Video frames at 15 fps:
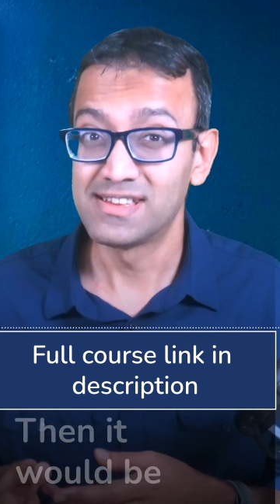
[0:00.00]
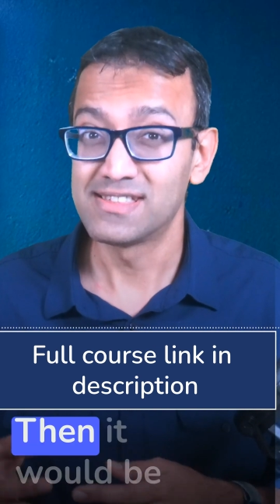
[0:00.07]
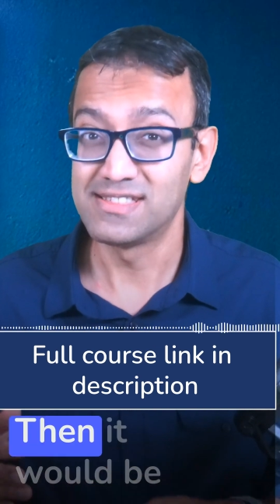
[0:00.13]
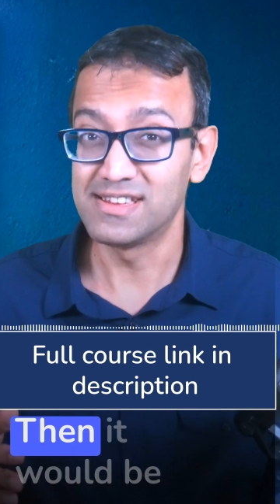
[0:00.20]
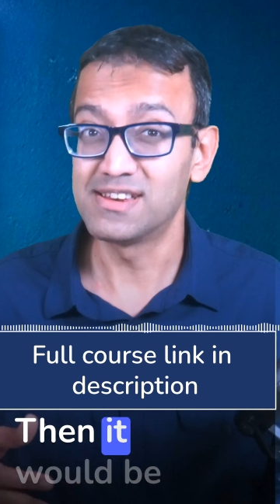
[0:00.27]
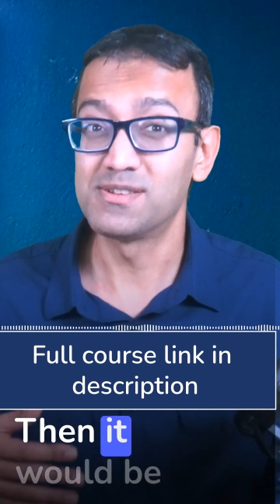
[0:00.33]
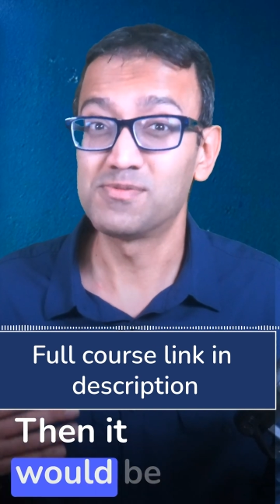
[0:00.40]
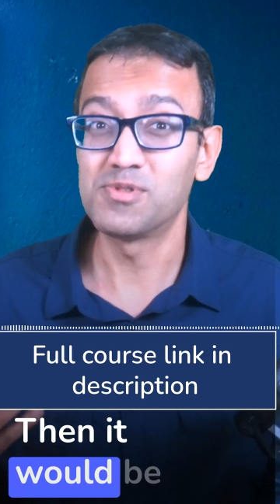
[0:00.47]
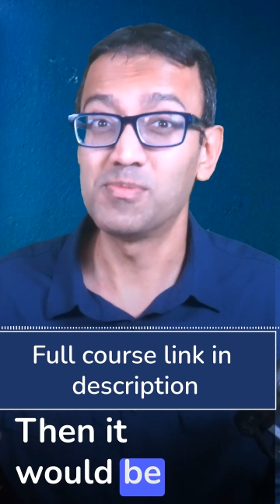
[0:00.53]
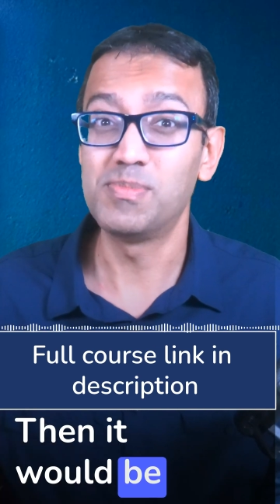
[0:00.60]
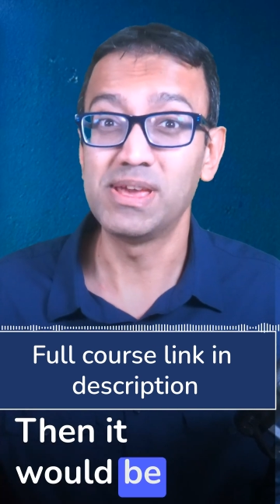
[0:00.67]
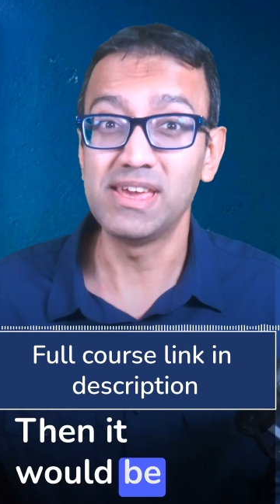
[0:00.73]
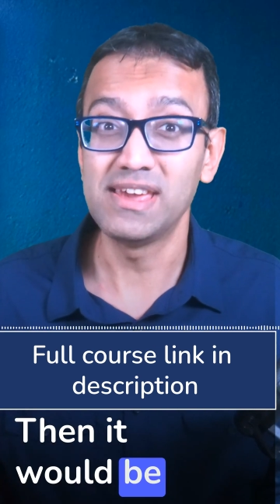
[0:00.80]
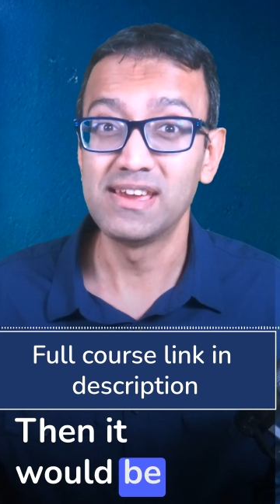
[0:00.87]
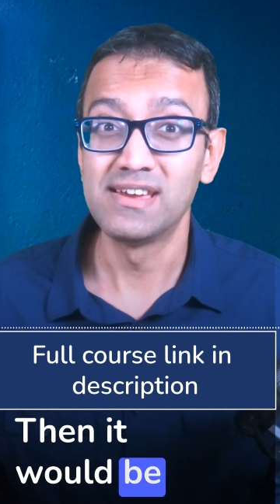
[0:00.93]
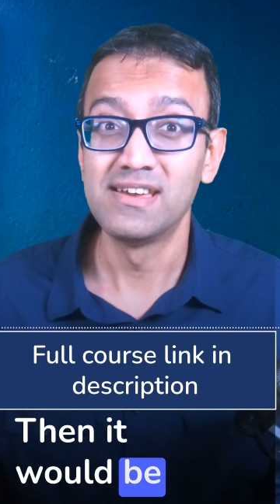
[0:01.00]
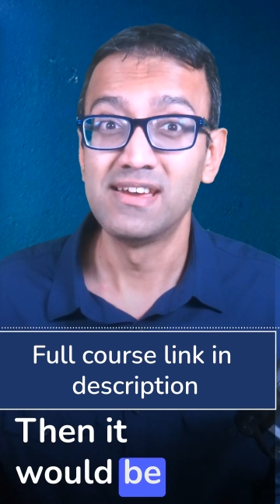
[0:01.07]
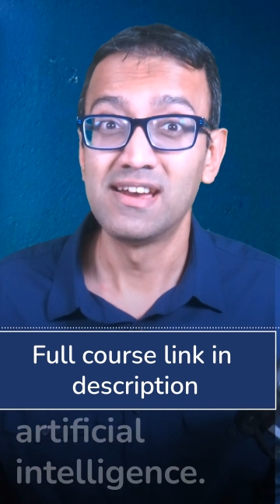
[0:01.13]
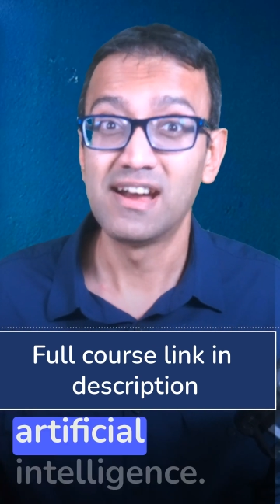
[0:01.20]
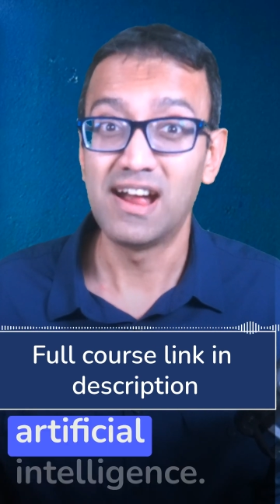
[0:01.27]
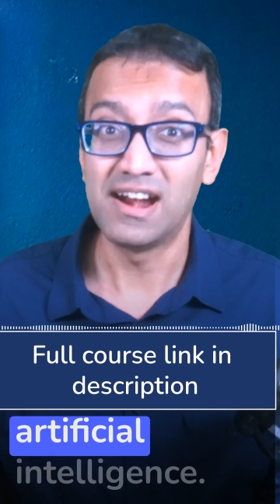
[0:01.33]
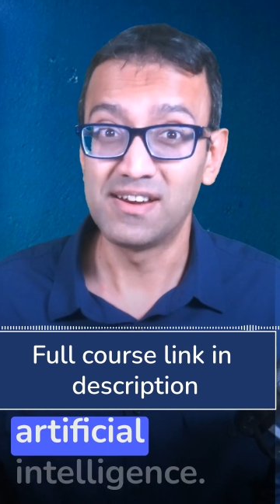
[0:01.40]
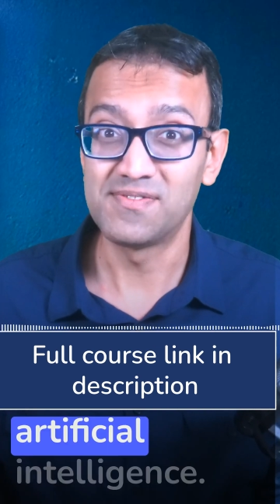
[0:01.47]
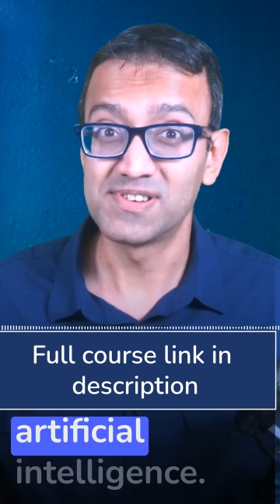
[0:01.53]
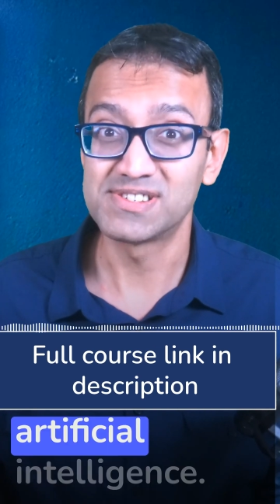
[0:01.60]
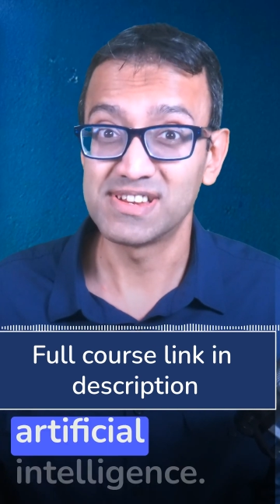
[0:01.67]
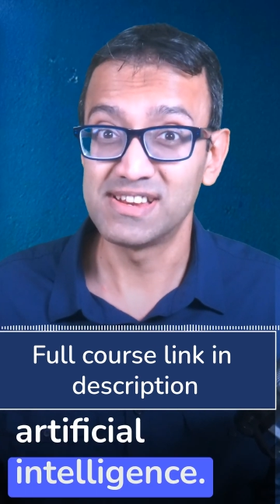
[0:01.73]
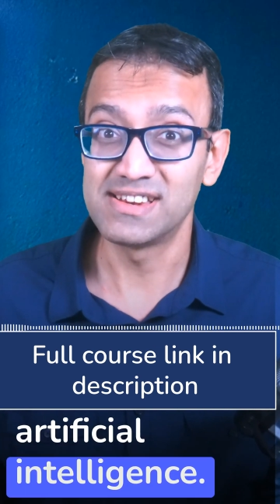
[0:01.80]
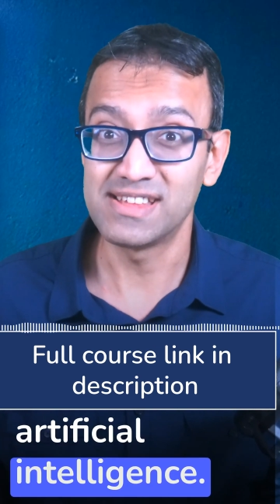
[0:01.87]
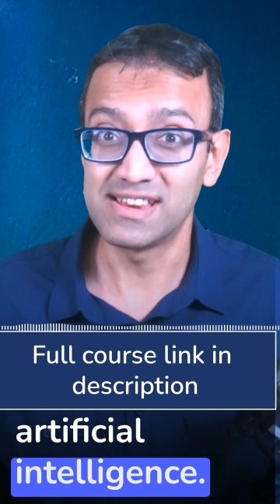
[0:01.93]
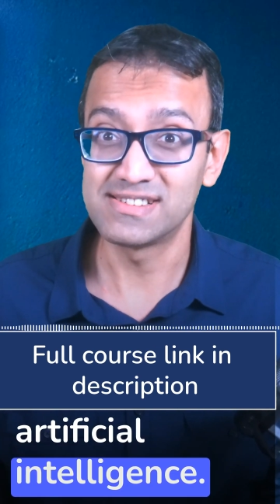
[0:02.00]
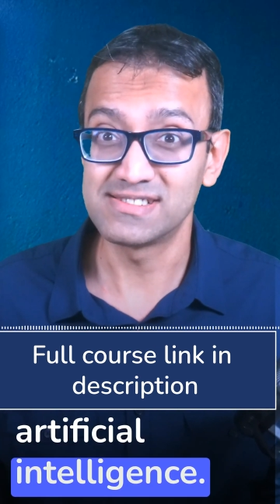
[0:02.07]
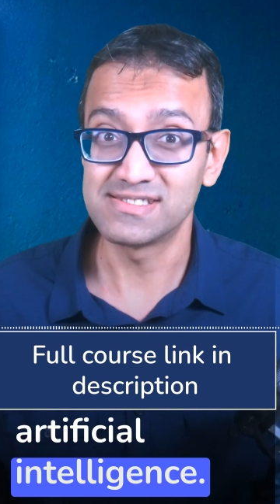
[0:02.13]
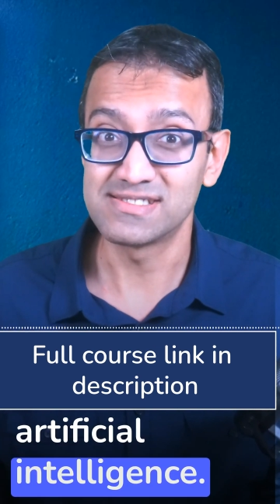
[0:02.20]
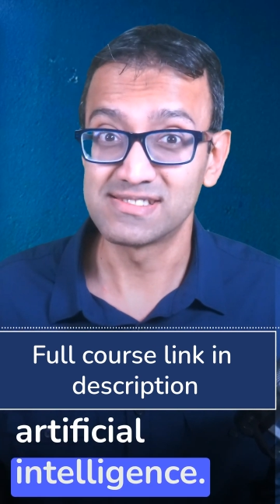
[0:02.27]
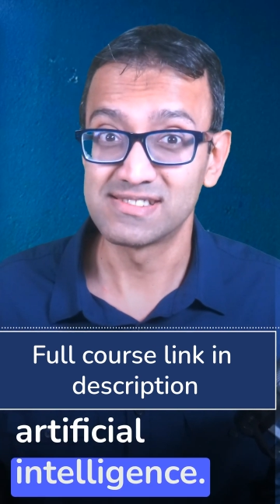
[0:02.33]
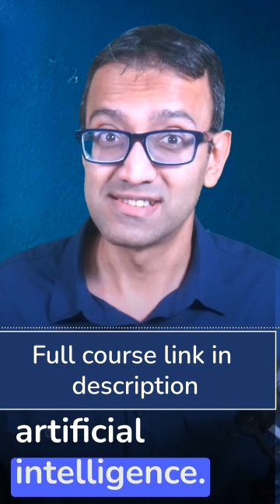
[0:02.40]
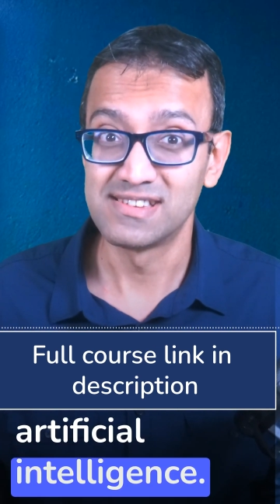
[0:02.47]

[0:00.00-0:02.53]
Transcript: then it would be artificial intelligence.